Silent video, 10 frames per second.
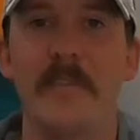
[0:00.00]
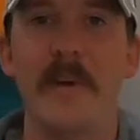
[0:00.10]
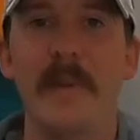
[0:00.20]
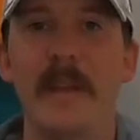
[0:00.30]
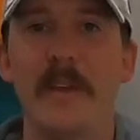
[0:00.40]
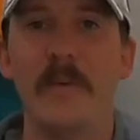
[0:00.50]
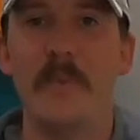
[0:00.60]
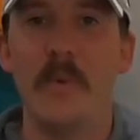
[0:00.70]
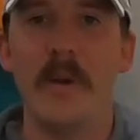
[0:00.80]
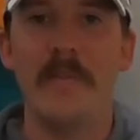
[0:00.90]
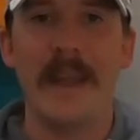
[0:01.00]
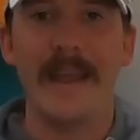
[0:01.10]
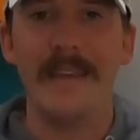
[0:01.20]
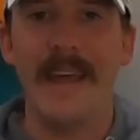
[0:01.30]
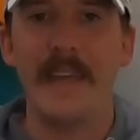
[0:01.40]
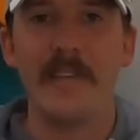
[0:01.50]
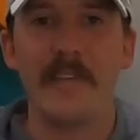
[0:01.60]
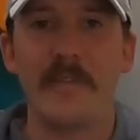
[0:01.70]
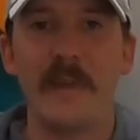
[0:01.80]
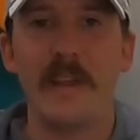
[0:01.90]
to let me do more of like a
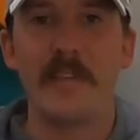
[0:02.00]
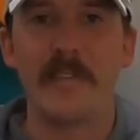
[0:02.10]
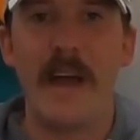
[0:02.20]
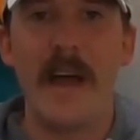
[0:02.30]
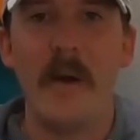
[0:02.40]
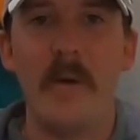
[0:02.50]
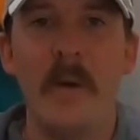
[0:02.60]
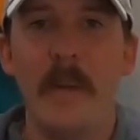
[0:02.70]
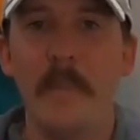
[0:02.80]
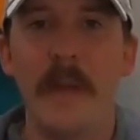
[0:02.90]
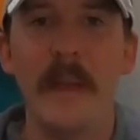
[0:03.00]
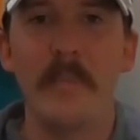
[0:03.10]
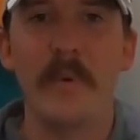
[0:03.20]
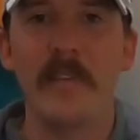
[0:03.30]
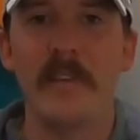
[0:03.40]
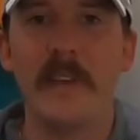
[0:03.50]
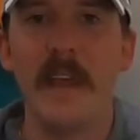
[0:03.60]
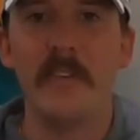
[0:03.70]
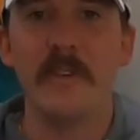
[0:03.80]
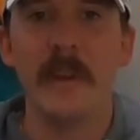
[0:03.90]
Texas rig style bait
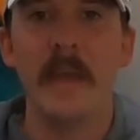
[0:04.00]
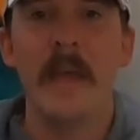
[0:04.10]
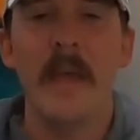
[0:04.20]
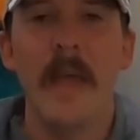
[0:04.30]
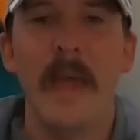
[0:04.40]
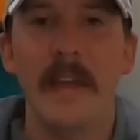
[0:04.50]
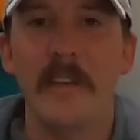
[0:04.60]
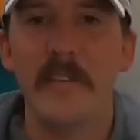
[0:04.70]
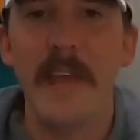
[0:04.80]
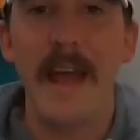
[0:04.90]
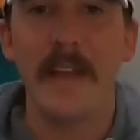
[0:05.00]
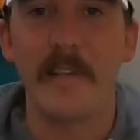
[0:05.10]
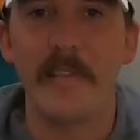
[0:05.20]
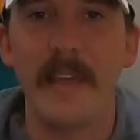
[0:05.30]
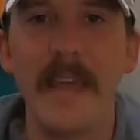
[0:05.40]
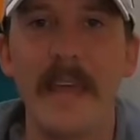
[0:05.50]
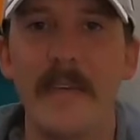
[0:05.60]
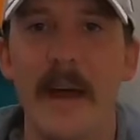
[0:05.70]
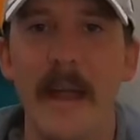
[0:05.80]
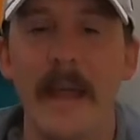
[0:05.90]
presentation and just kind of see,
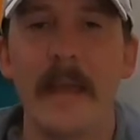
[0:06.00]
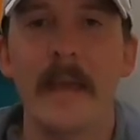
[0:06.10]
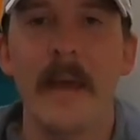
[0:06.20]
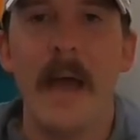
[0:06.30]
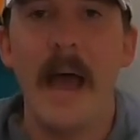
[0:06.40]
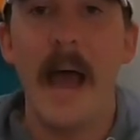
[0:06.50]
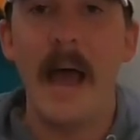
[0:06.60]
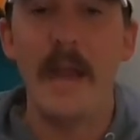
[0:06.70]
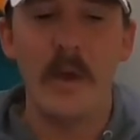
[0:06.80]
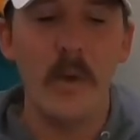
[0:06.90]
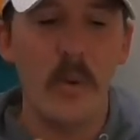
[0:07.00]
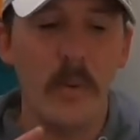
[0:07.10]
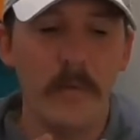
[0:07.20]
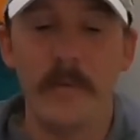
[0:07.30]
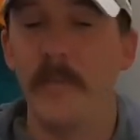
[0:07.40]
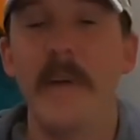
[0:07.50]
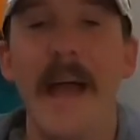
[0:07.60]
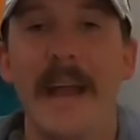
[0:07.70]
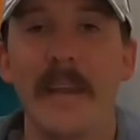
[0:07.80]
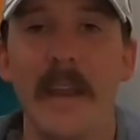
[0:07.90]
like, I know for a
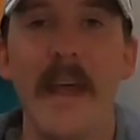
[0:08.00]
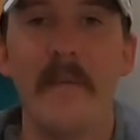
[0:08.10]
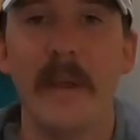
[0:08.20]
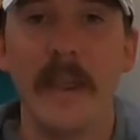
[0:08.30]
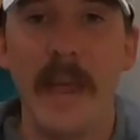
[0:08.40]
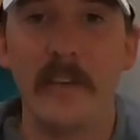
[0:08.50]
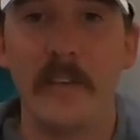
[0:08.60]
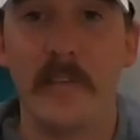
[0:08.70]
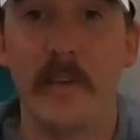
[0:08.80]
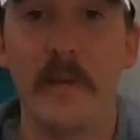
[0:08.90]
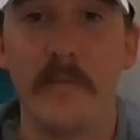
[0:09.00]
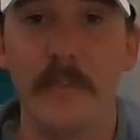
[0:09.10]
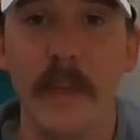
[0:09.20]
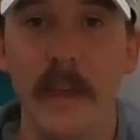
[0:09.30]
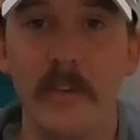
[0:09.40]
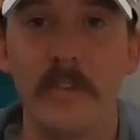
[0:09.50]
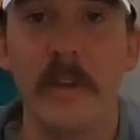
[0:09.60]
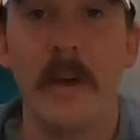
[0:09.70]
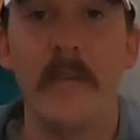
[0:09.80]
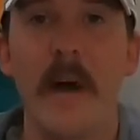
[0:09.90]
fact a Ned rig catches good fish.
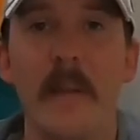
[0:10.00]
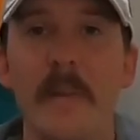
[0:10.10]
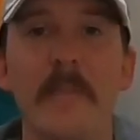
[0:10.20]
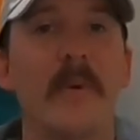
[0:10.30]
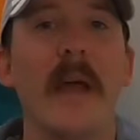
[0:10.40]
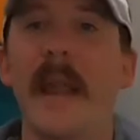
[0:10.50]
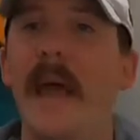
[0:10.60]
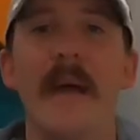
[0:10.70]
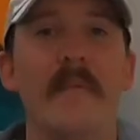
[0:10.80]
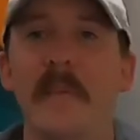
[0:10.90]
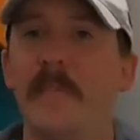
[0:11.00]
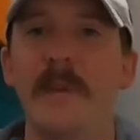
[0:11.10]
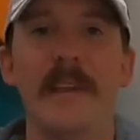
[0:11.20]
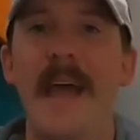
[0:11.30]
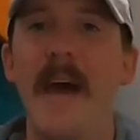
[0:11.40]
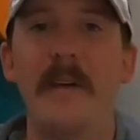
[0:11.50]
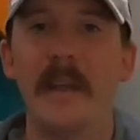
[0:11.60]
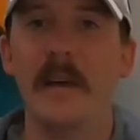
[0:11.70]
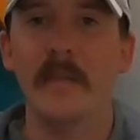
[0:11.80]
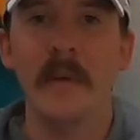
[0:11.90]
A lot of people kind of have this
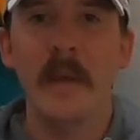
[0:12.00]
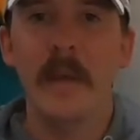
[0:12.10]
mentality of